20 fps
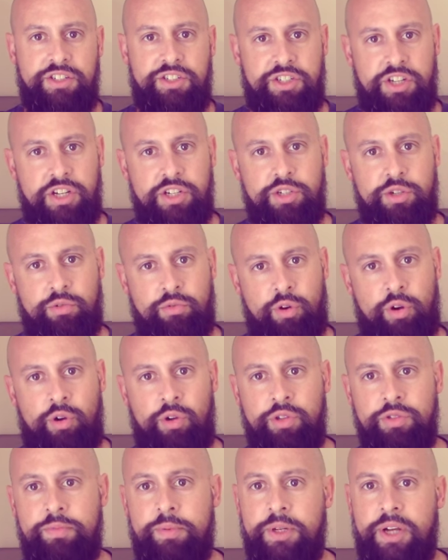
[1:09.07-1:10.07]
gender
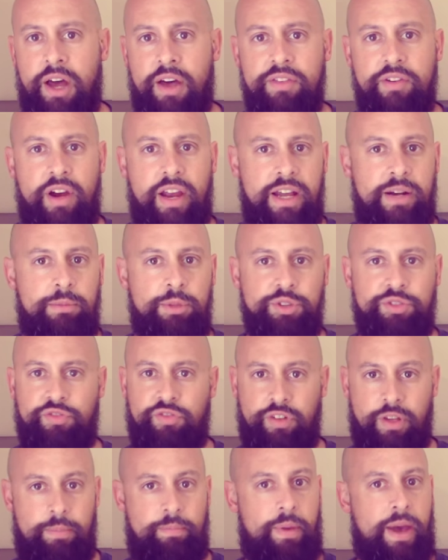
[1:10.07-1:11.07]
roles, but other animals
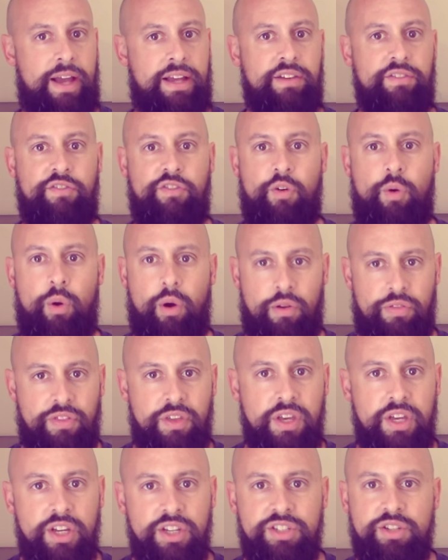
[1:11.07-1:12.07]
flip back and forth.
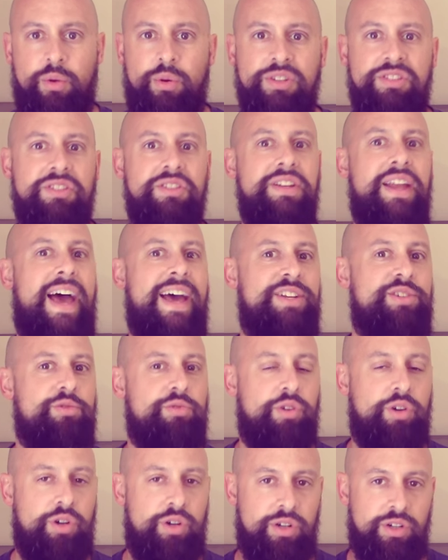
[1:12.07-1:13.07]
So what's
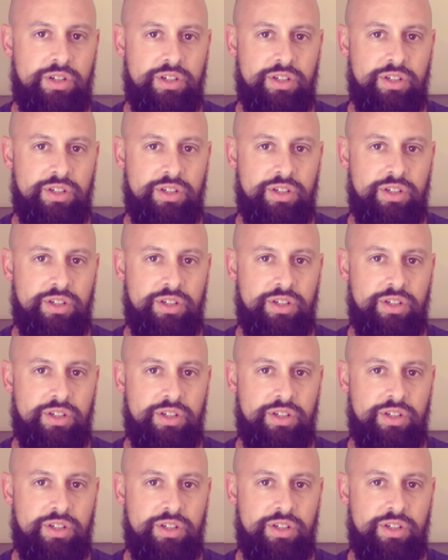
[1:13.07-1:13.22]
natural?